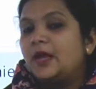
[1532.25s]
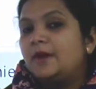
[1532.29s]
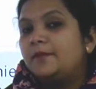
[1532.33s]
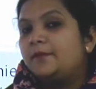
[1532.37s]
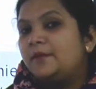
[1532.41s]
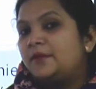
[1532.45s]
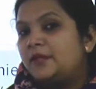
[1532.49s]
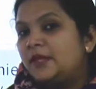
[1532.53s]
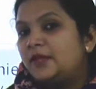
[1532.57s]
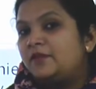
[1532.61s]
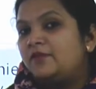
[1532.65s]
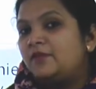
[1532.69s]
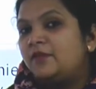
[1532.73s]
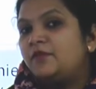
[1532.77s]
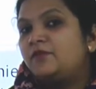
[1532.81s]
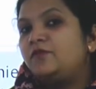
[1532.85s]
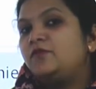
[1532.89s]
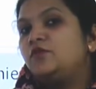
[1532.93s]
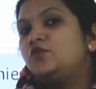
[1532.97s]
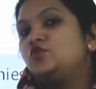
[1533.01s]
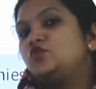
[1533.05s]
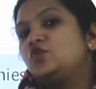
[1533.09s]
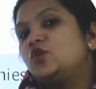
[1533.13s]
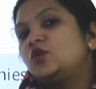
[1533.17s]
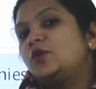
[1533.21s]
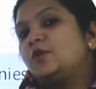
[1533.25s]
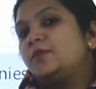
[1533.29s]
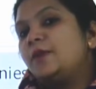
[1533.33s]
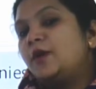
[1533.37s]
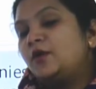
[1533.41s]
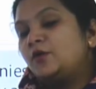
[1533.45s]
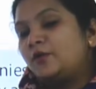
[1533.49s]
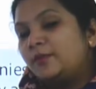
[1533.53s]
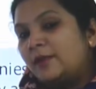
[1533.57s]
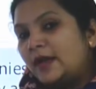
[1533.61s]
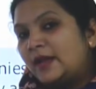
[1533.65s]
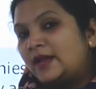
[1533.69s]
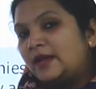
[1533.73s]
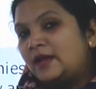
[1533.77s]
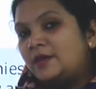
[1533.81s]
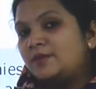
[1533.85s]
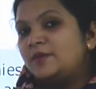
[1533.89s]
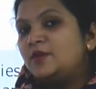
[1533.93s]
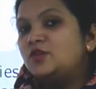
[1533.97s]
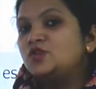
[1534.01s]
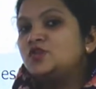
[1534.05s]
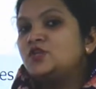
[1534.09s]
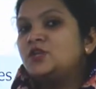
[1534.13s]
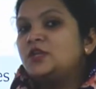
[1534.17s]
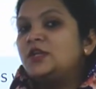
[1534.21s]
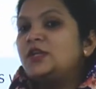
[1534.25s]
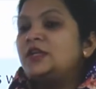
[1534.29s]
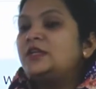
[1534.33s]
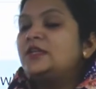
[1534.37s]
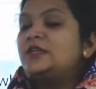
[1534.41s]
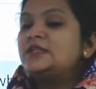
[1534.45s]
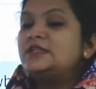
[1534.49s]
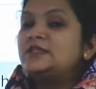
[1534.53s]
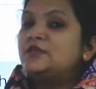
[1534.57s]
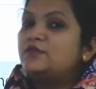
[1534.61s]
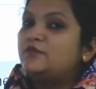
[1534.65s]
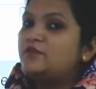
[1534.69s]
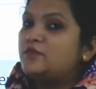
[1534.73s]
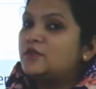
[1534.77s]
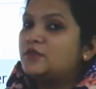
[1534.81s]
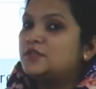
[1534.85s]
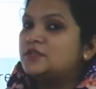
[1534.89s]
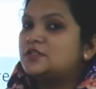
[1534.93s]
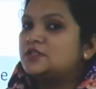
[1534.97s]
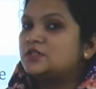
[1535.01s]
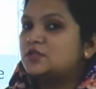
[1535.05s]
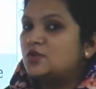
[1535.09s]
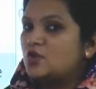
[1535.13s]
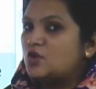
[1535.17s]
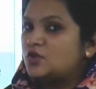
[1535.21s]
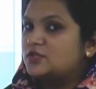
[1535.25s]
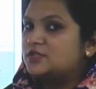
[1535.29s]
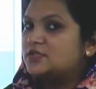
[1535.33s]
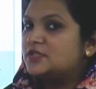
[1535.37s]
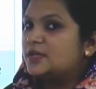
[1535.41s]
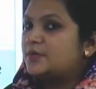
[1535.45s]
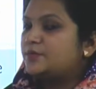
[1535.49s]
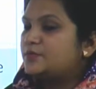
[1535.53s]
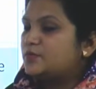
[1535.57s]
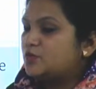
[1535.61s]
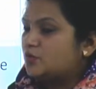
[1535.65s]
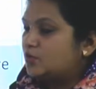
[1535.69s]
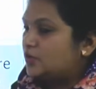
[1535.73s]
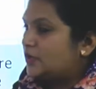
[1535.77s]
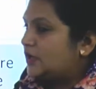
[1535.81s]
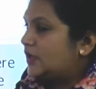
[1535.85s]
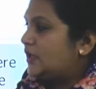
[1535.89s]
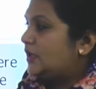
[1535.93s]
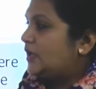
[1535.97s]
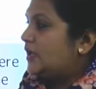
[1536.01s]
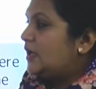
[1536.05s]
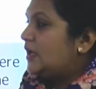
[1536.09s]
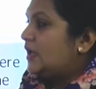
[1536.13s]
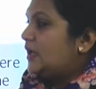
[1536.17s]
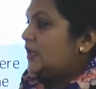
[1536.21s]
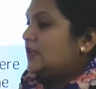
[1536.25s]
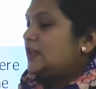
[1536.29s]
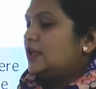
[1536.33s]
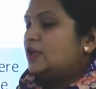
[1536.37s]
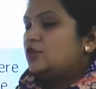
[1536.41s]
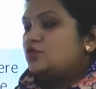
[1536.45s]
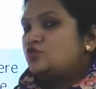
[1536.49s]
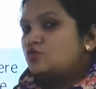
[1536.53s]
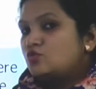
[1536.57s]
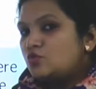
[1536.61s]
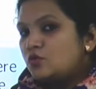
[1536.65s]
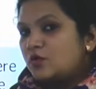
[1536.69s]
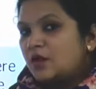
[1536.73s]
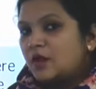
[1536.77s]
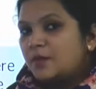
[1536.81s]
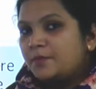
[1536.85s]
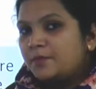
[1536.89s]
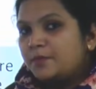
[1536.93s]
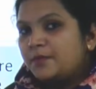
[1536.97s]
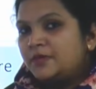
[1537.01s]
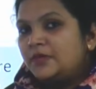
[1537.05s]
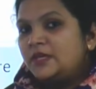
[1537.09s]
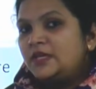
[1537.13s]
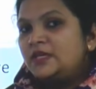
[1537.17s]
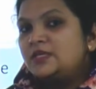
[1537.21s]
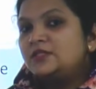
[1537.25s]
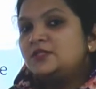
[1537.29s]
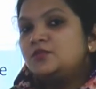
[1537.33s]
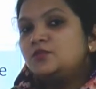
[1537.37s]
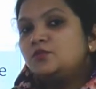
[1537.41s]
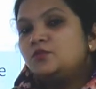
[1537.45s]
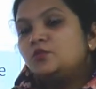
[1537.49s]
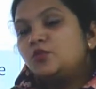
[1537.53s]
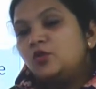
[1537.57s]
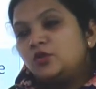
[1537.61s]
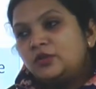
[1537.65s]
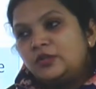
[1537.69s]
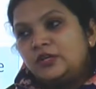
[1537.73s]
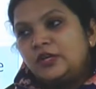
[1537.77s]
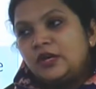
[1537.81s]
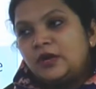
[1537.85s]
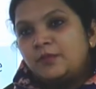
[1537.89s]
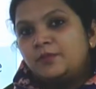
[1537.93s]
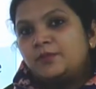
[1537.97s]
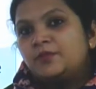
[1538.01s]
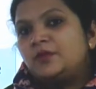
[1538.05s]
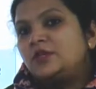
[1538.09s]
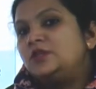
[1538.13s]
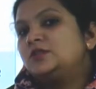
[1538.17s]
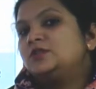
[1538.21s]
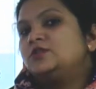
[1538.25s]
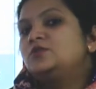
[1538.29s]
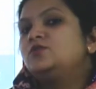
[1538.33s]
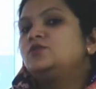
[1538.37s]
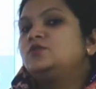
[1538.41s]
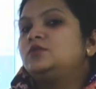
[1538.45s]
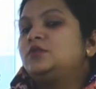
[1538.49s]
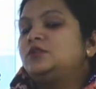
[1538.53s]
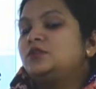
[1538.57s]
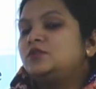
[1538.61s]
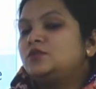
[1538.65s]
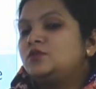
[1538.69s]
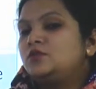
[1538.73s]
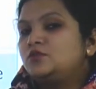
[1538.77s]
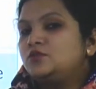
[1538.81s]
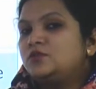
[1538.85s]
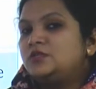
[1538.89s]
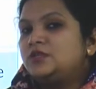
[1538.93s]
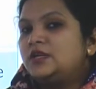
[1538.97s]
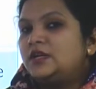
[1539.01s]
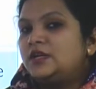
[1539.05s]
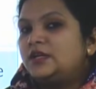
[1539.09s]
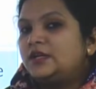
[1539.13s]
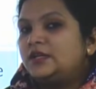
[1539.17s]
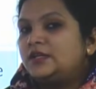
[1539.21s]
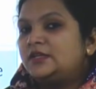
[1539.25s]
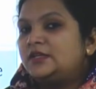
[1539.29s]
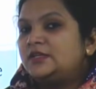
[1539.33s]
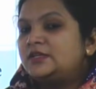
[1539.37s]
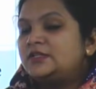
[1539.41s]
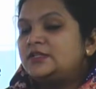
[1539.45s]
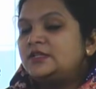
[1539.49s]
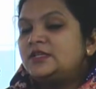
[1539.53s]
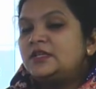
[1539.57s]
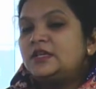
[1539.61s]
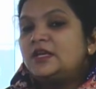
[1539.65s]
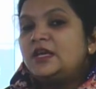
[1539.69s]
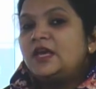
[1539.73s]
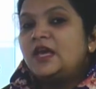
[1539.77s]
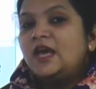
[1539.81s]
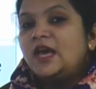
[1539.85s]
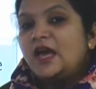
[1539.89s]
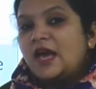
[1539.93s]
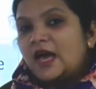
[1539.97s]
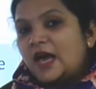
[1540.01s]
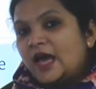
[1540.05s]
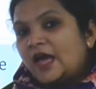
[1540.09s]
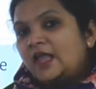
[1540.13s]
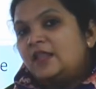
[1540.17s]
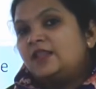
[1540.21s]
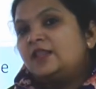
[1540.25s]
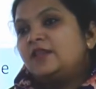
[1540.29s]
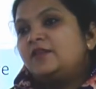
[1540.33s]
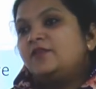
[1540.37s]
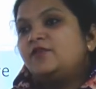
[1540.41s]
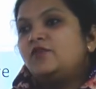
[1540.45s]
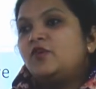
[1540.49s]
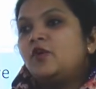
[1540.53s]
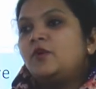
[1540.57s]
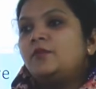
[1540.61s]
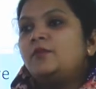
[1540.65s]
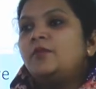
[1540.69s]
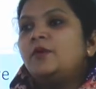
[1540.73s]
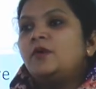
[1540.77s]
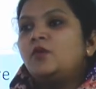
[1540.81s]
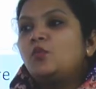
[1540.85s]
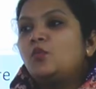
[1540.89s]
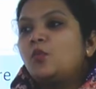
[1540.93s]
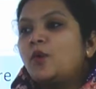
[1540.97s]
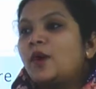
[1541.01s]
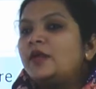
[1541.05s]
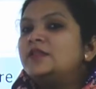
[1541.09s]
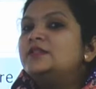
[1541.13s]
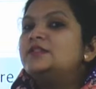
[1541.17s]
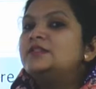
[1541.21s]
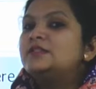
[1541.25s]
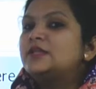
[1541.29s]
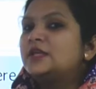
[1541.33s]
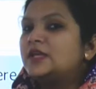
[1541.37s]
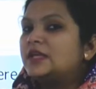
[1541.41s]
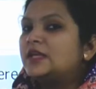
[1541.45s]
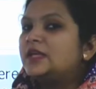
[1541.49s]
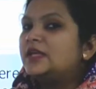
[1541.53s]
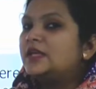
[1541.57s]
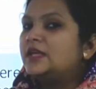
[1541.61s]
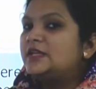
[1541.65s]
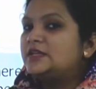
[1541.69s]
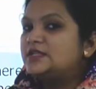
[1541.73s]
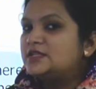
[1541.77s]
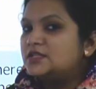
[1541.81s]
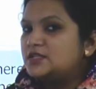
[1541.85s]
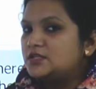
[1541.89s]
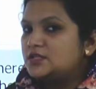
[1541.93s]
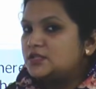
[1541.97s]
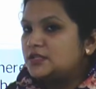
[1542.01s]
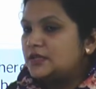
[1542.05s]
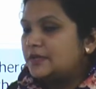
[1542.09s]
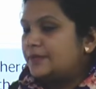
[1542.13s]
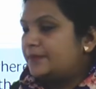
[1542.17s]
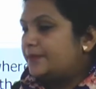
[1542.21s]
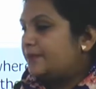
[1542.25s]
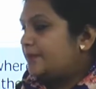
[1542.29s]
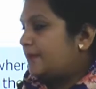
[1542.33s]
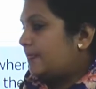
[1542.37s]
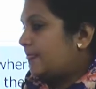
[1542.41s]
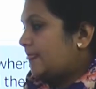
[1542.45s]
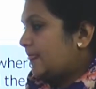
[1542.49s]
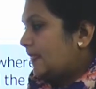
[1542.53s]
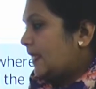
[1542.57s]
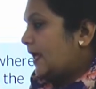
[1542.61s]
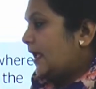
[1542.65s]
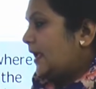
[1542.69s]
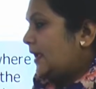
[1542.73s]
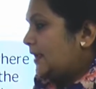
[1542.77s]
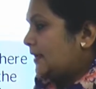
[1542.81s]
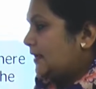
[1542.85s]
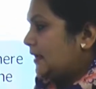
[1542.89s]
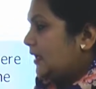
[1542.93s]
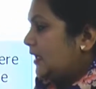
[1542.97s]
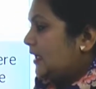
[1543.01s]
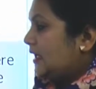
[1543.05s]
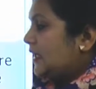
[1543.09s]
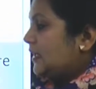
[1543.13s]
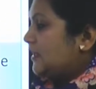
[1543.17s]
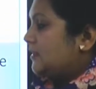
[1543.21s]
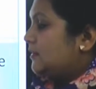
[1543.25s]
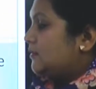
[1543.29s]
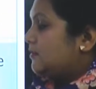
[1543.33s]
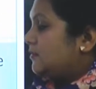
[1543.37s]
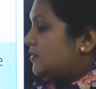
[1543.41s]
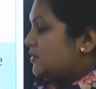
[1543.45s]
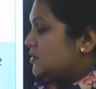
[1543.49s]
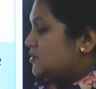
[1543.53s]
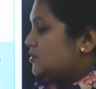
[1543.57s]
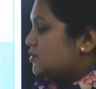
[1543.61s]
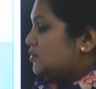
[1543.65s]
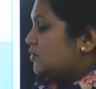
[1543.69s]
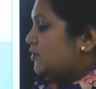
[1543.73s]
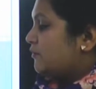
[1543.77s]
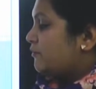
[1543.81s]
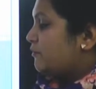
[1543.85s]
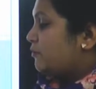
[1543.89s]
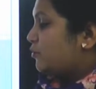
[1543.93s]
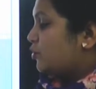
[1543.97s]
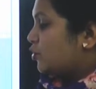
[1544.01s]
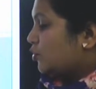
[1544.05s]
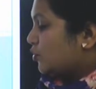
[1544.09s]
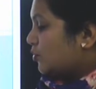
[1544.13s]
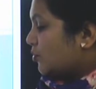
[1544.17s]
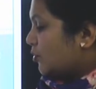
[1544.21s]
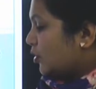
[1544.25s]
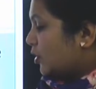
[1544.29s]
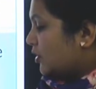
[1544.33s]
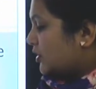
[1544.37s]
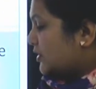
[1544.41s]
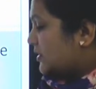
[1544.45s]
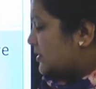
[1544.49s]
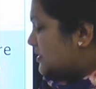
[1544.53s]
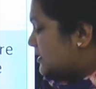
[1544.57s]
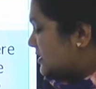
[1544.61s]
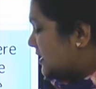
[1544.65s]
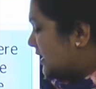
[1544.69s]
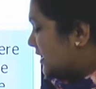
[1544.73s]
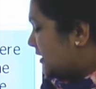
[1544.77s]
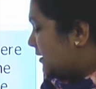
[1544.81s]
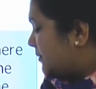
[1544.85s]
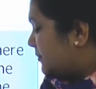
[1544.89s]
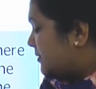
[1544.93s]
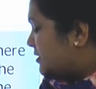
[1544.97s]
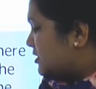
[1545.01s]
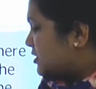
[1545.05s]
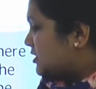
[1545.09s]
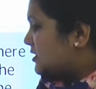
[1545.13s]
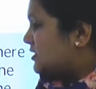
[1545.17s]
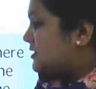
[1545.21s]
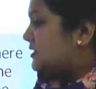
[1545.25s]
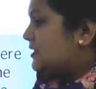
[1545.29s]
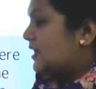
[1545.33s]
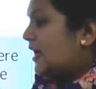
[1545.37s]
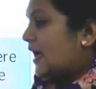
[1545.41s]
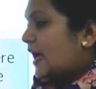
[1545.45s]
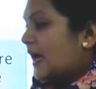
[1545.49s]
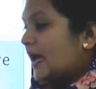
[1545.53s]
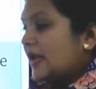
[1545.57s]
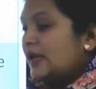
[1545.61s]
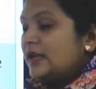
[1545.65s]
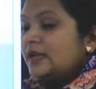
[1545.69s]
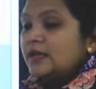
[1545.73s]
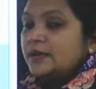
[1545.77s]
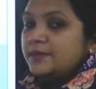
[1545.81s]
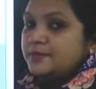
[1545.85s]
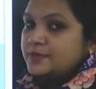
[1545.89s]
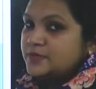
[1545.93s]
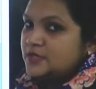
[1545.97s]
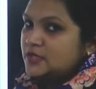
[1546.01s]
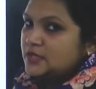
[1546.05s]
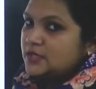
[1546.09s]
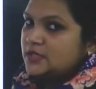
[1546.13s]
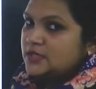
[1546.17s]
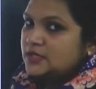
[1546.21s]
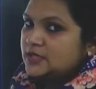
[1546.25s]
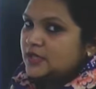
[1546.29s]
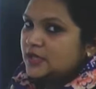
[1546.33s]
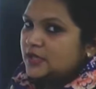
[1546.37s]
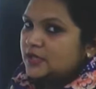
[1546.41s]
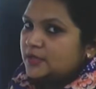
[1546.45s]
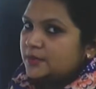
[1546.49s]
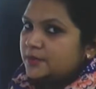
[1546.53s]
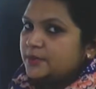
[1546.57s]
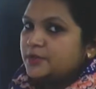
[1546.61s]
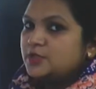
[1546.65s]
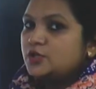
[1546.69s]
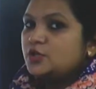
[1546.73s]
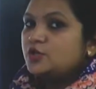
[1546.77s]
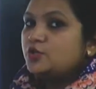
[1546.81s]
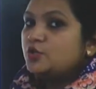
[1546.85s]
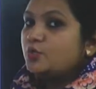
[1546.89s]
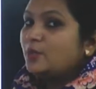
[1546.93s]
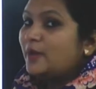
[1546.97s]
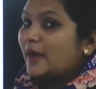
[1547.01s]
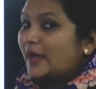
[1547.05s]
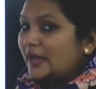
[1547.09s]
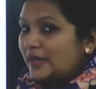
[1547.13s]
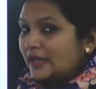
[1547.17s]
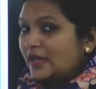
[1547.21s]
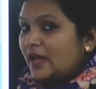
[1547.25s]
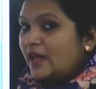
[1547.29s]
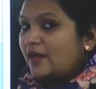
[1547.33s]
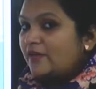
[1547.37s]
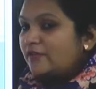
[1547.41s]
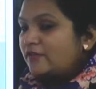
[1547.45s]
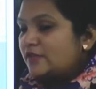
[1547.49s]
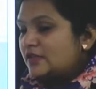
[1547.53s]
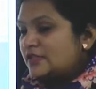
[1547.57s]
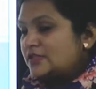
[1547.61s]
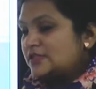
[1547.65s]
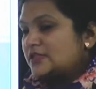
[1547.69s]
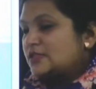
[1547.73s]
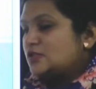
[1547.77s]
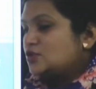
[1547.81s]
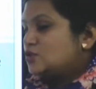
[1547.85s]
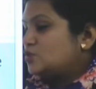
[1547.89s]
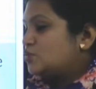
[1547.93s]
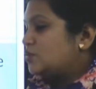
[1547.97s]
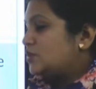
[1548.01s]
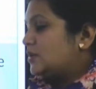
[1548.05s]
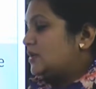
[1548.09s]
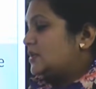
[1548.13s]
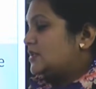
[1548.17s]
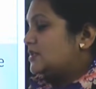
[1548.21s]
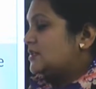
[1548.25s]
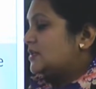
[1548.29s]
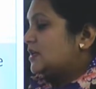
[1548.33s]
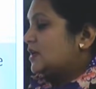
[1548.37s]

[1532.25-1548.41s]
But then if we talk about amalgamation, it is the first concept only. That both the companies lose their identity and they form one single entity. Right? The merger of Brook Bond India Limited and Lipton India Limited, you might have listened to this